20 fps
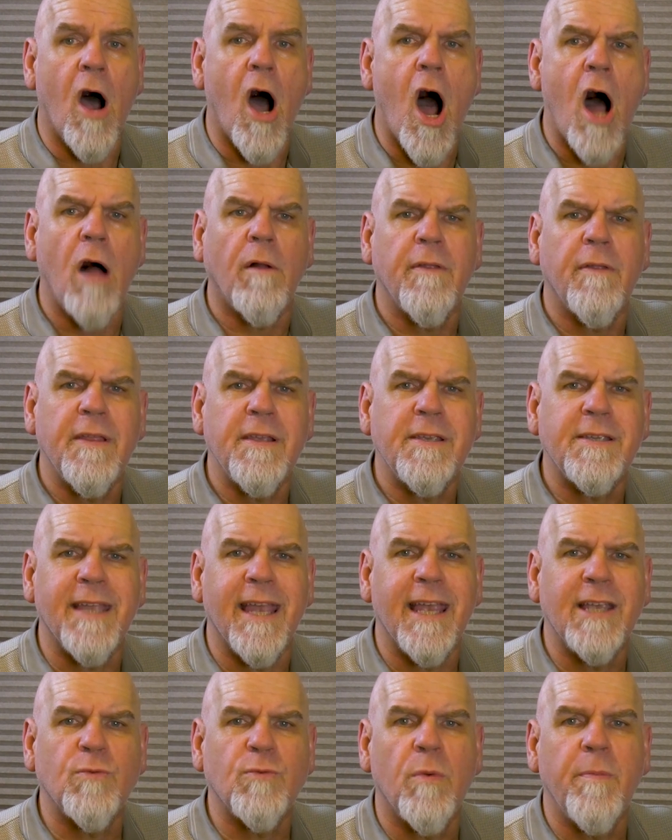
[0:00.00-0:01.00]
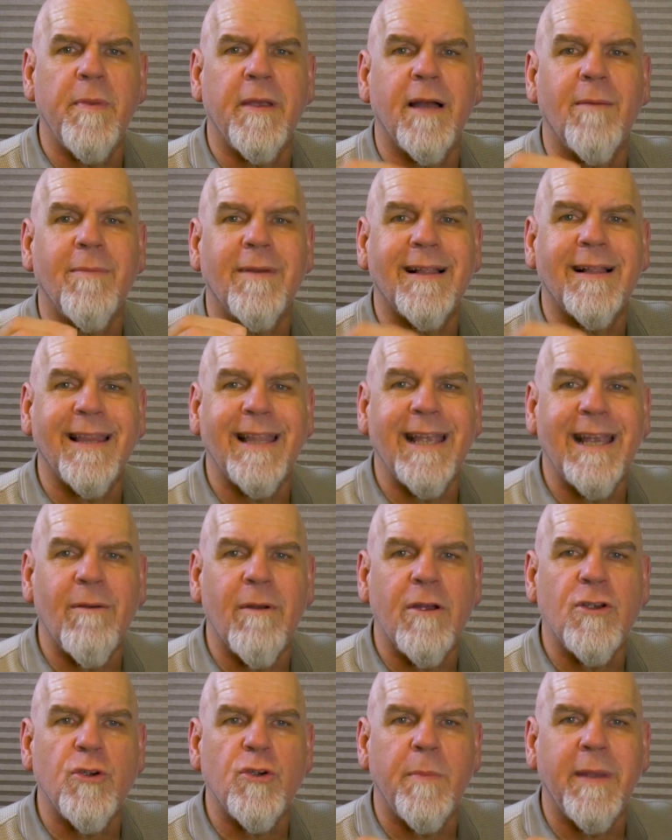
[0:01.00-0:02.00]
All of these things will become
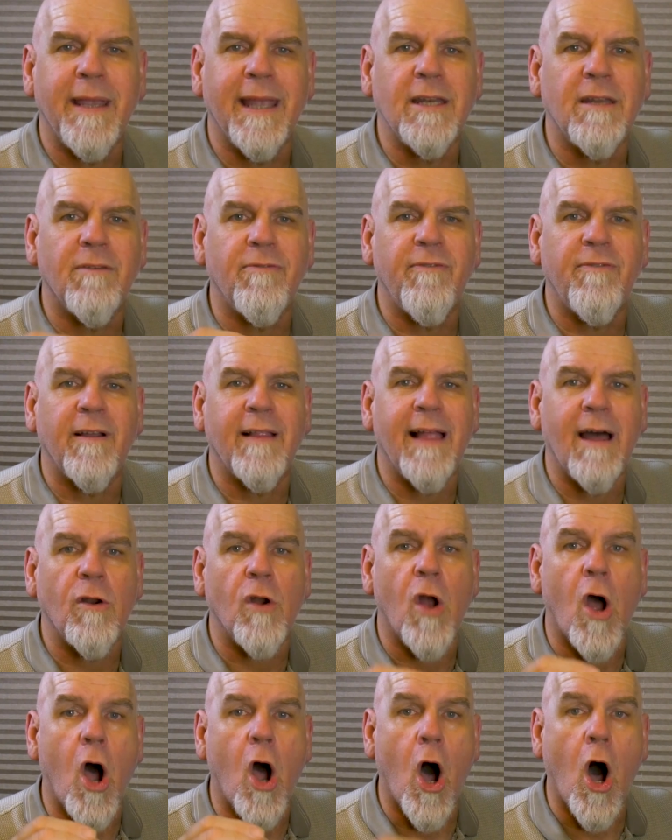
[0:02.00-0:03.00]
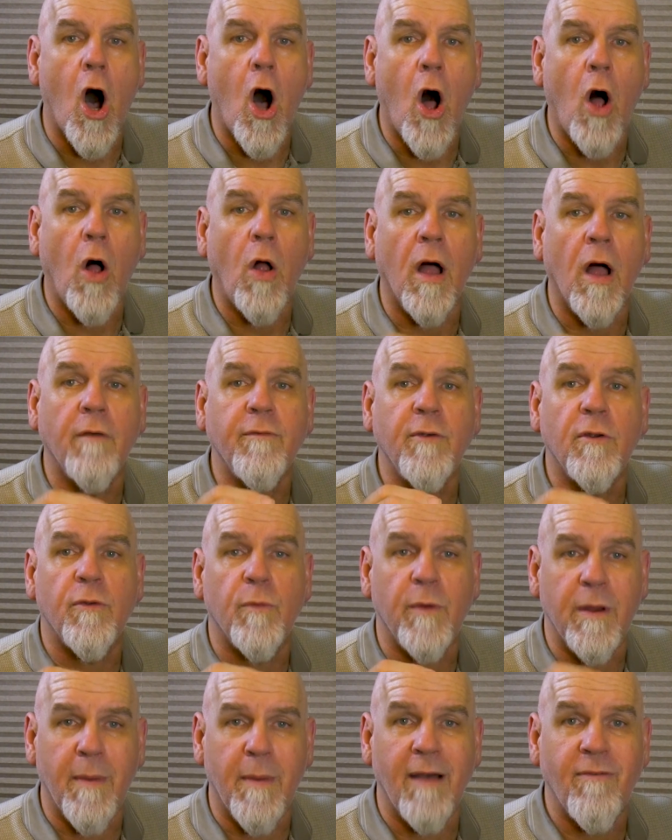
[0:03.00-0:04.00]
clear as you begin to fill out all of your
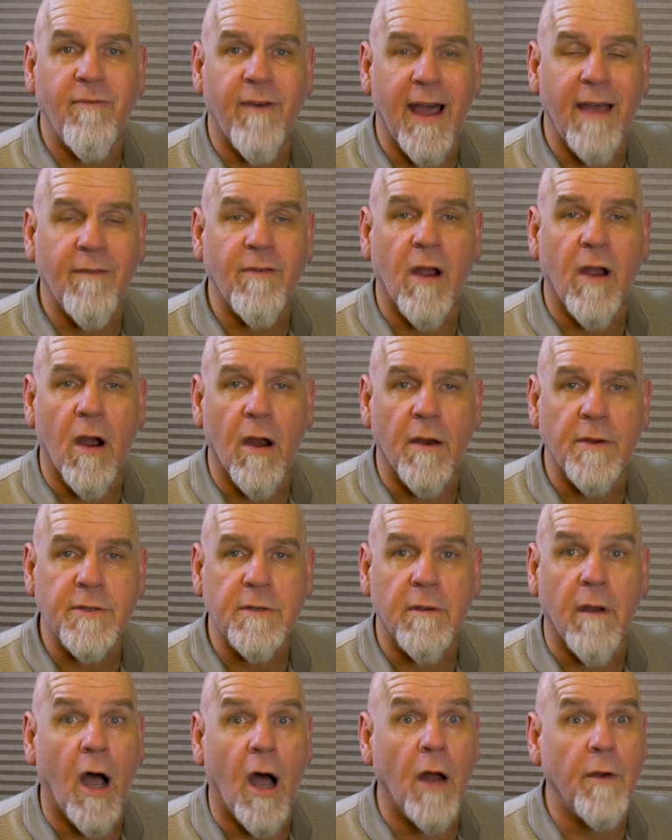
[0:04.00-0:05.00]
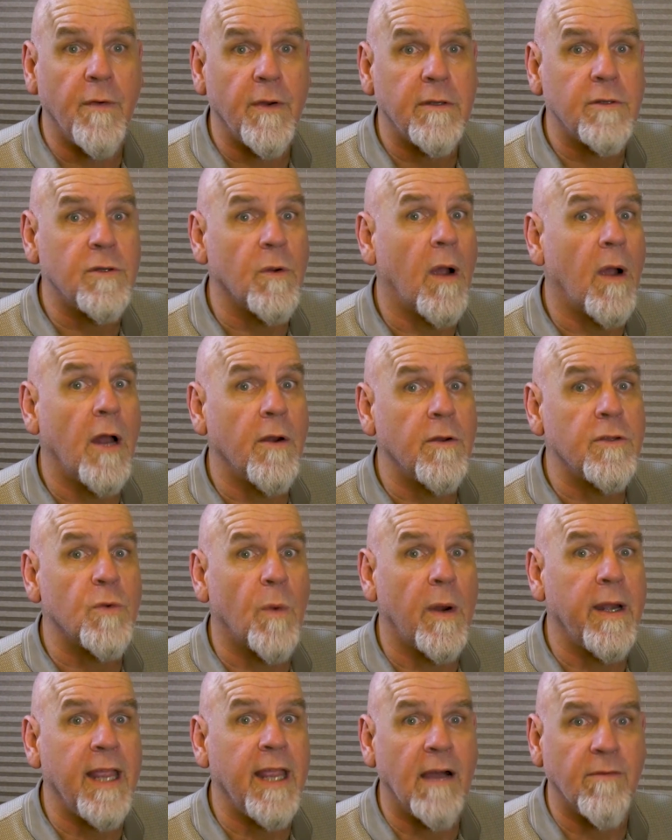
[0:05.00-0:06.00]
3x5 cards, 100 to
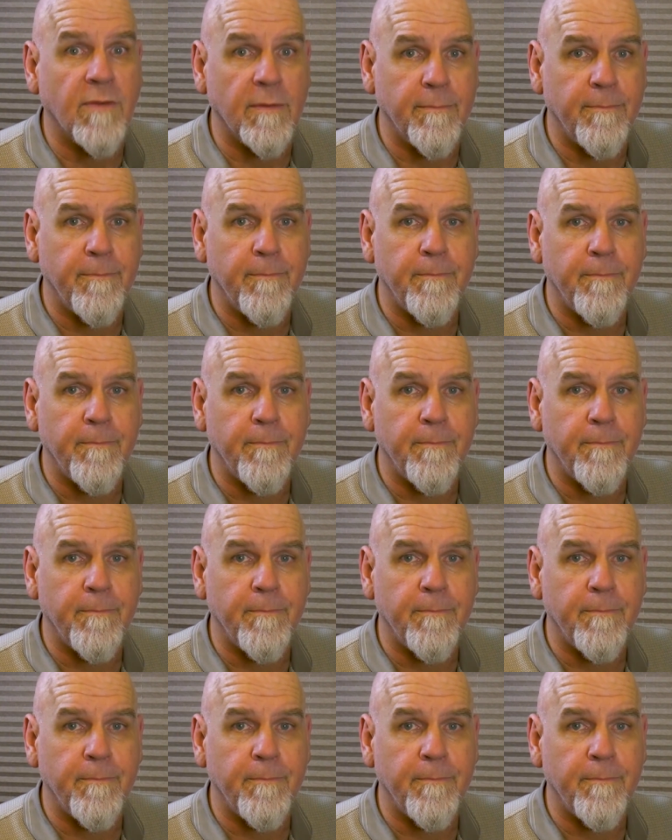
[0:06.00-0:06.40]
120 of them.